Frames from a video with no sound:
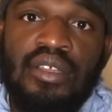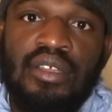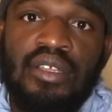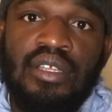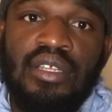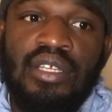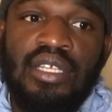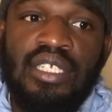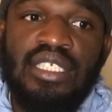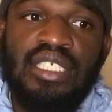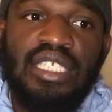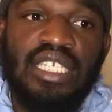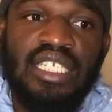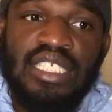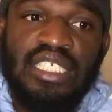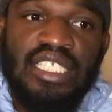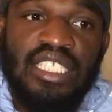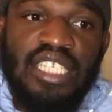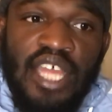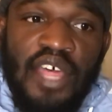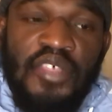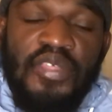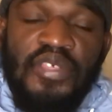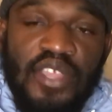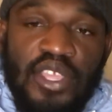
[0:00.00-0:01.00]
It's
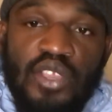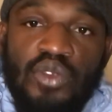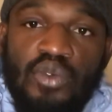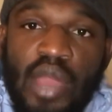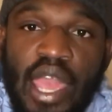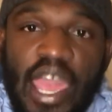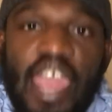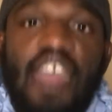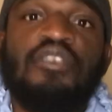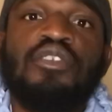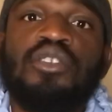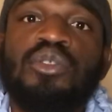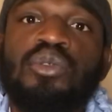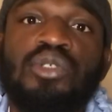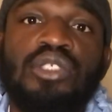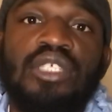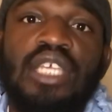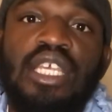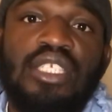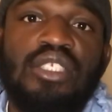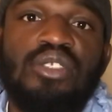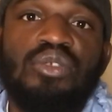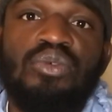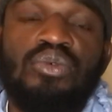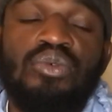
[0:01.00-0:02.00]
nothing you have to say
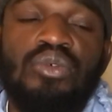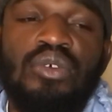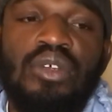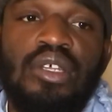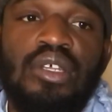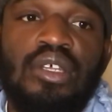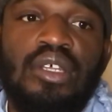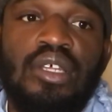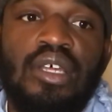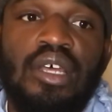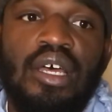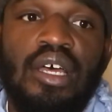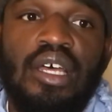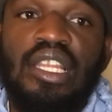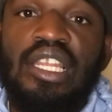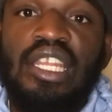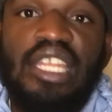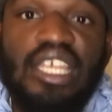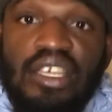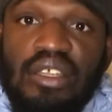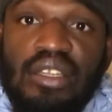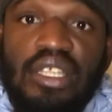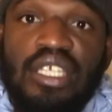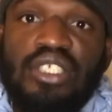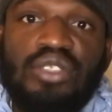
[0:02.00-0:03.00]
to
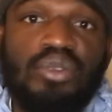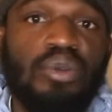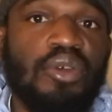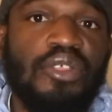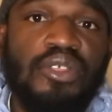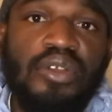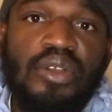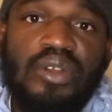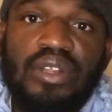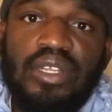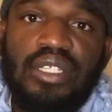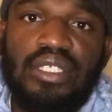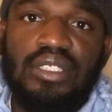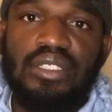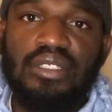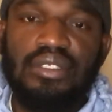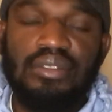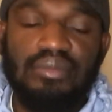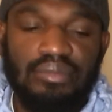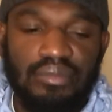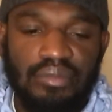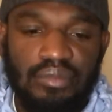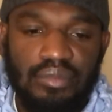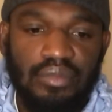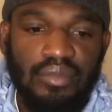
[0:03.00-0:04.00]
legally to authorities.
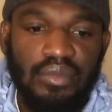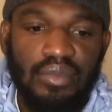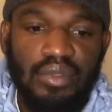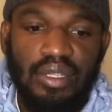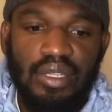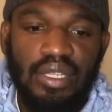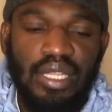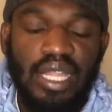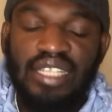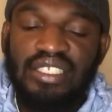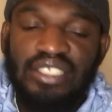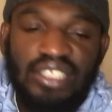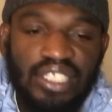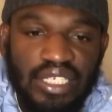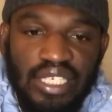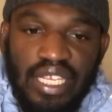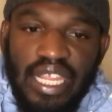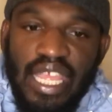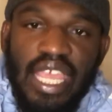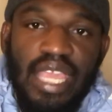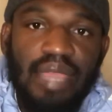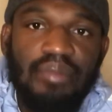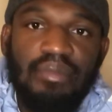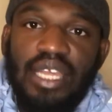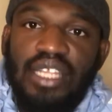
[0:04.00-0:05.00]
Not your
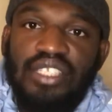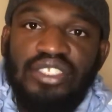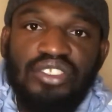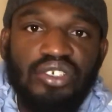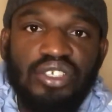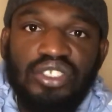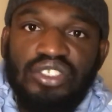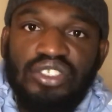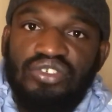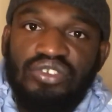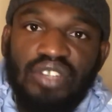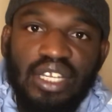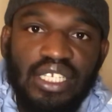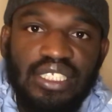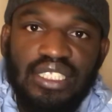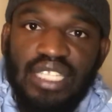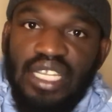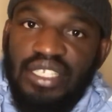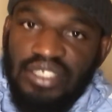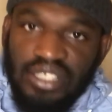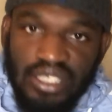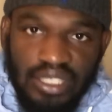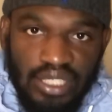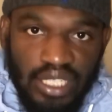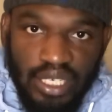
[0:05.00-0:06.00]
name, not your address, not
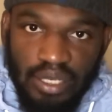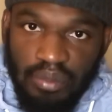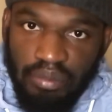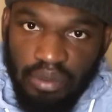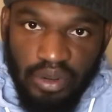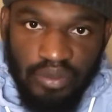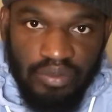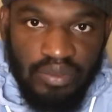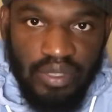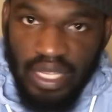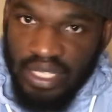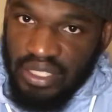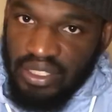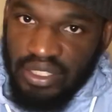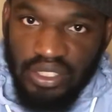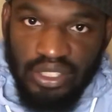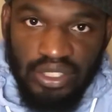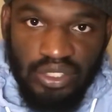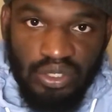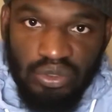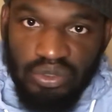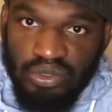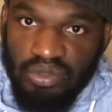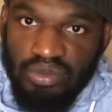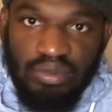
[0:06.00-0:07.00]
your date of birth, not your
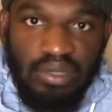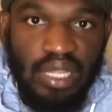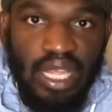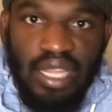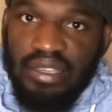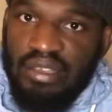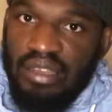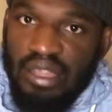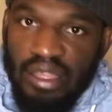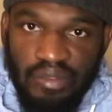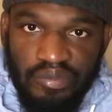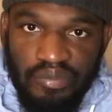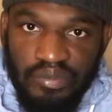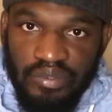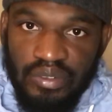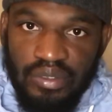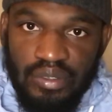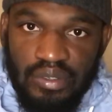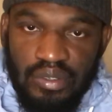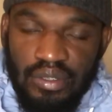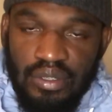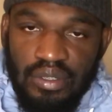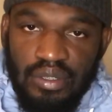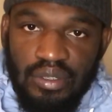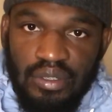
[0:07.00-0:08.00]
social, not nothing,
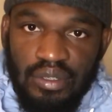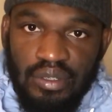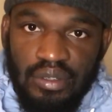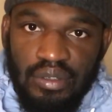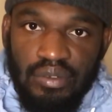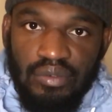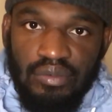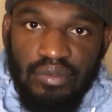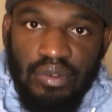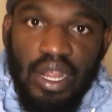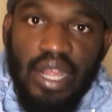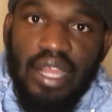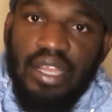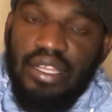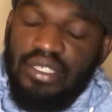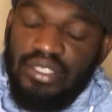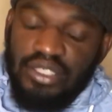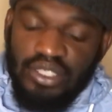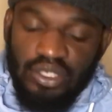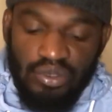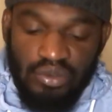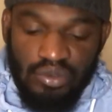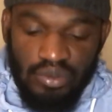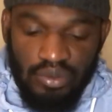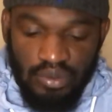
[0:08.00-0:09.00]
right?
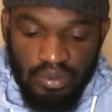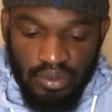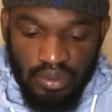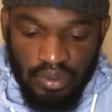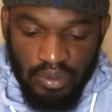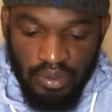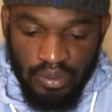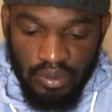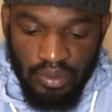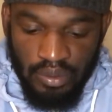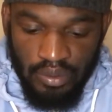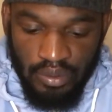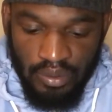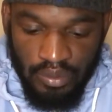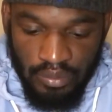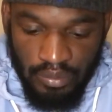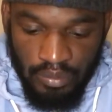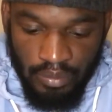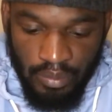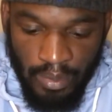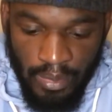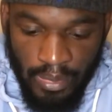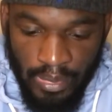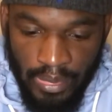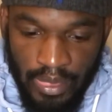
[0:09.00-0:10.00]
So
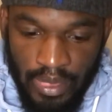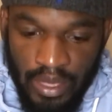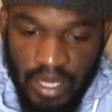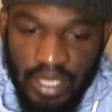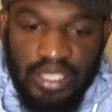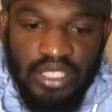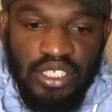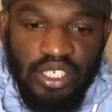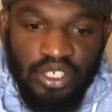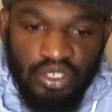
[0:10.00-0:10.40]
it's a